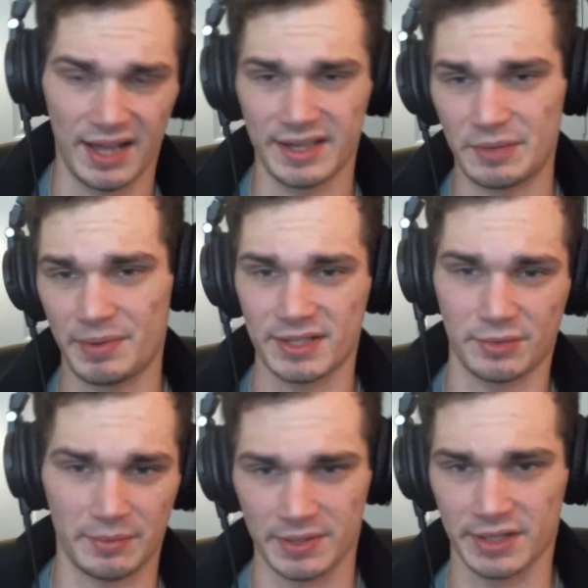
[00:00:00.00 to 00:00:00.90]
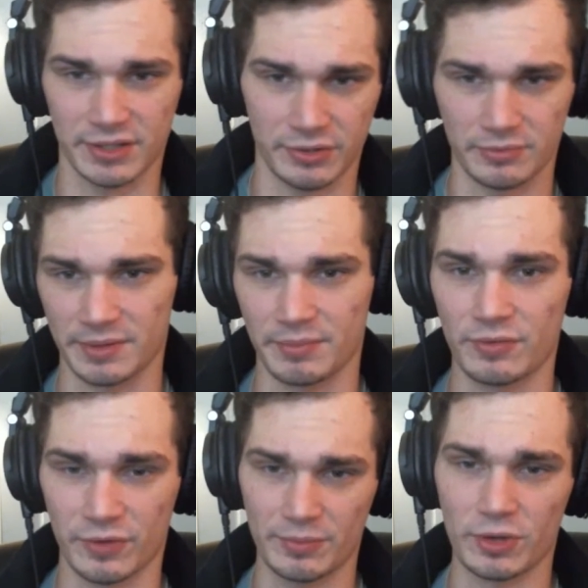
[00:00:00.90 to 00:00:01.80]
It depends on what I'm listening to,
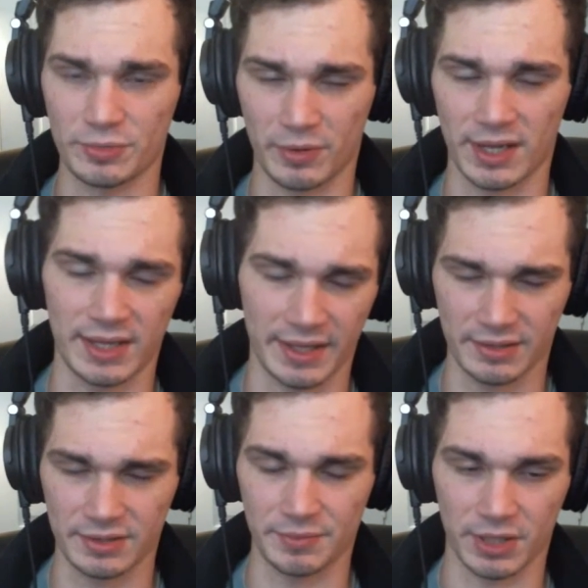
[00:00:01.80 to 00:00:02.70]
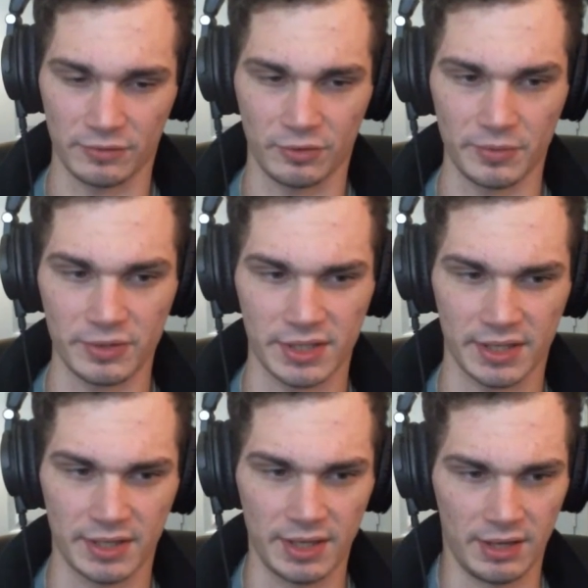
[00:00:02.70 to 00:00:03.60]
but for the most part, I like some colorful
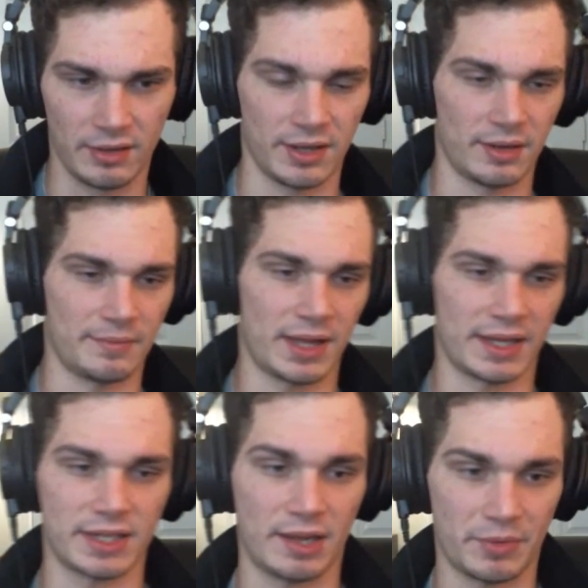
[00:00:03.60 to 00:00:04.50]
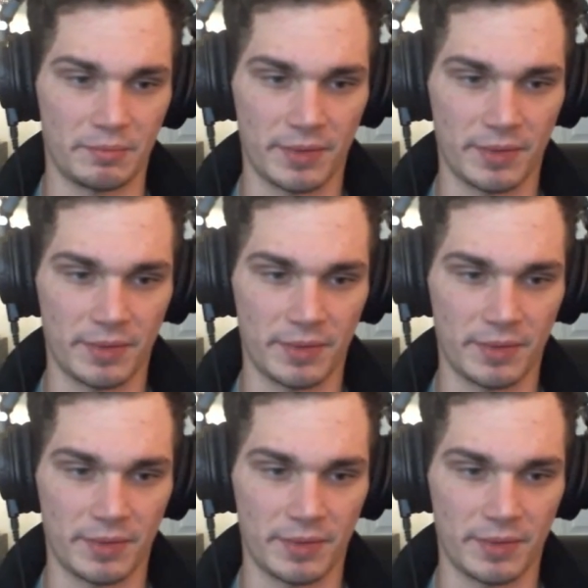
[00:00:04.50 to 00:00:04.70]
music. I like to up the